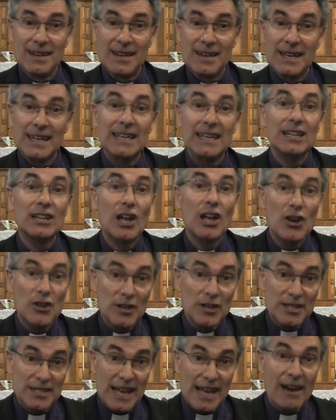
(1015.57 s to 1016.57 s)
He alone
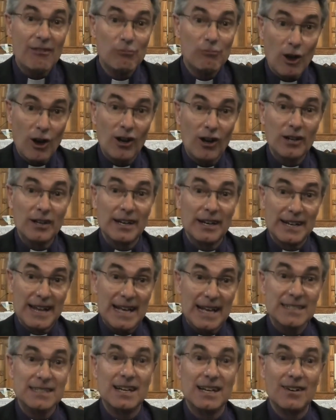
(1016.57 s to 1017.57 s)
is our rock and
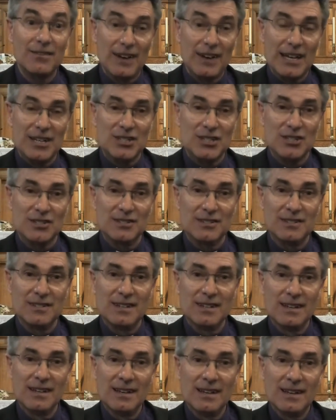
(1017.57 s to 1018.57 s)
our salvation.
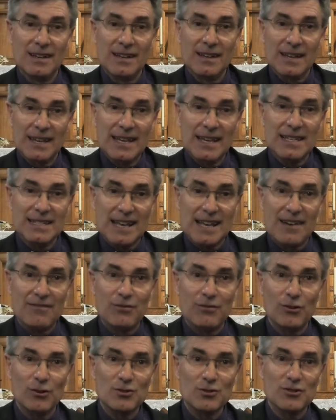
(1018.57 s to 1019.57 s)
He is our
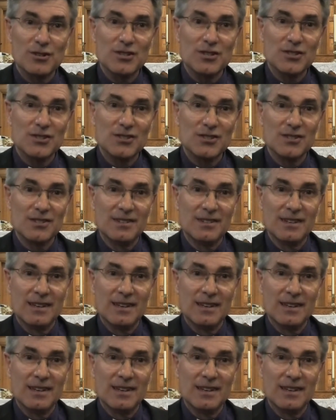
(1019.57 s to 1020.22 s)
fortress.